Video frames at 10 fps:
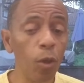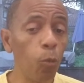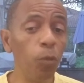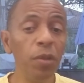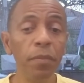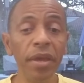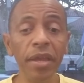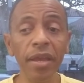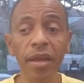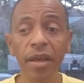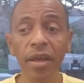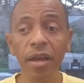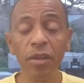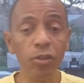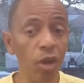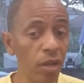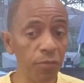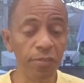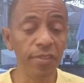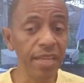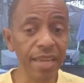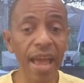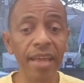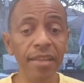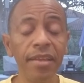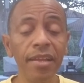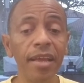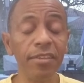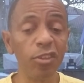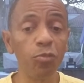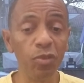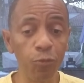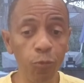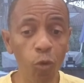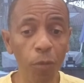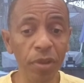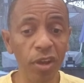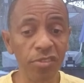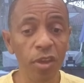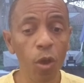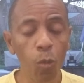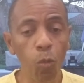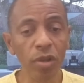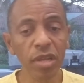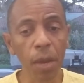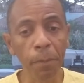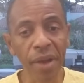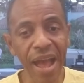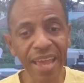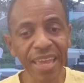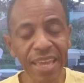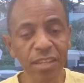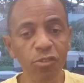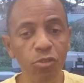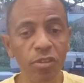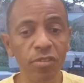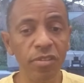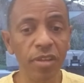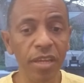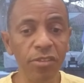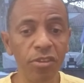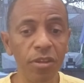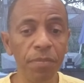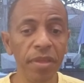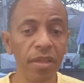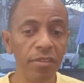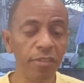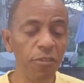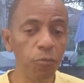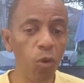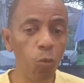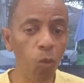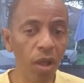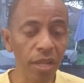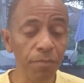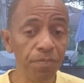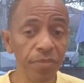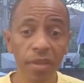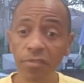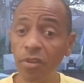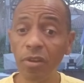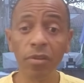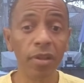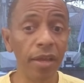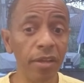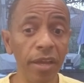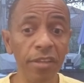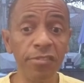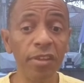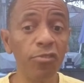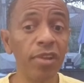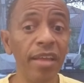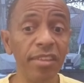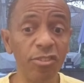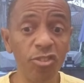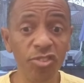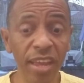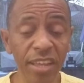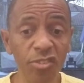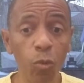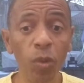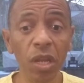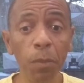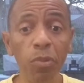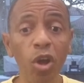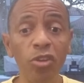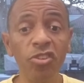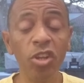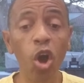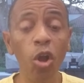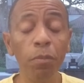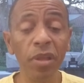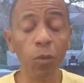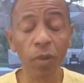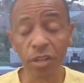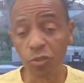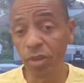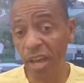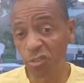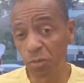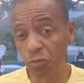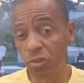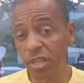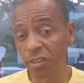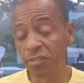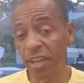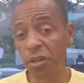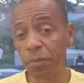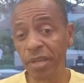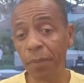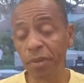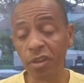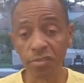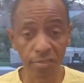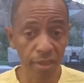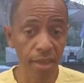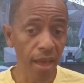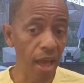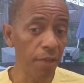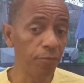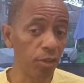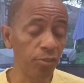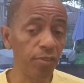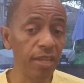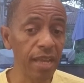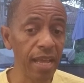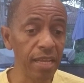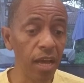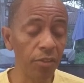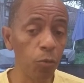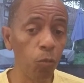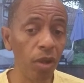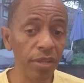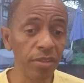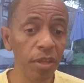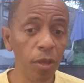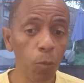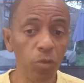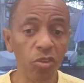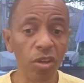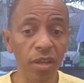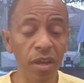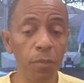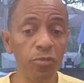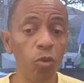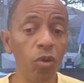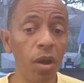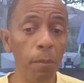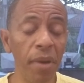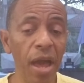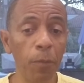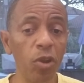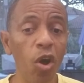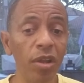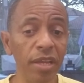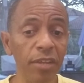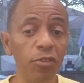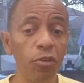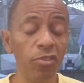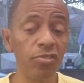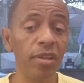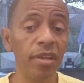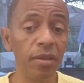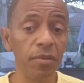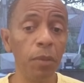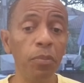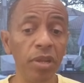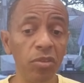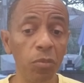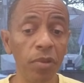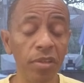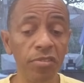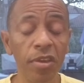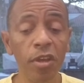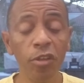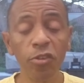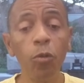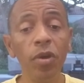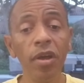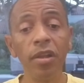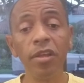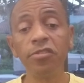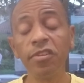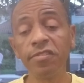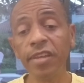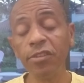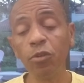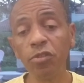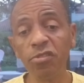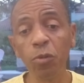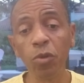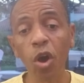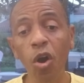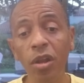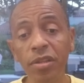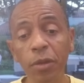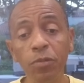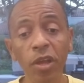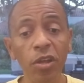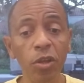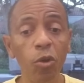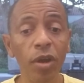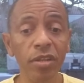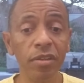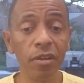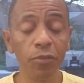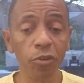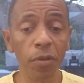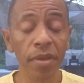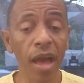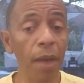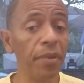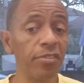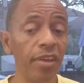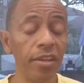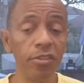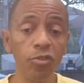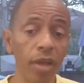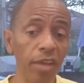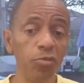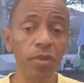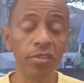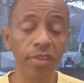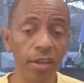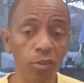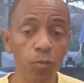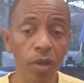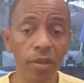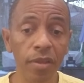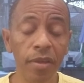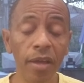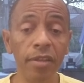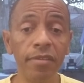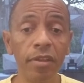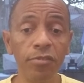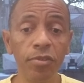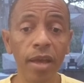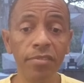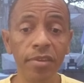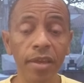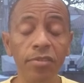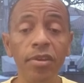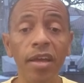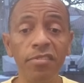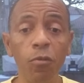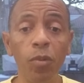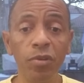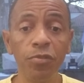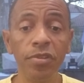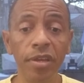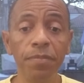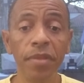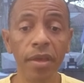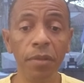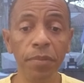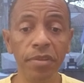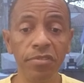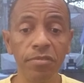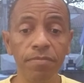We may not have seen anything like this before, because what they are packing into the Safemoon wallet, it's going to look like a centralized exchange with a blockchain all built on one. And you guys should be really excited about that, because I have not seen any other wallet was going to come so compact with all the integration that they're putting into place. So let's just stay tuned to see what all they're going to go ahead and deliver. I'm excited. You guys should be excited as well. And until I see you guys again, you guys have a wonderful day, and peace.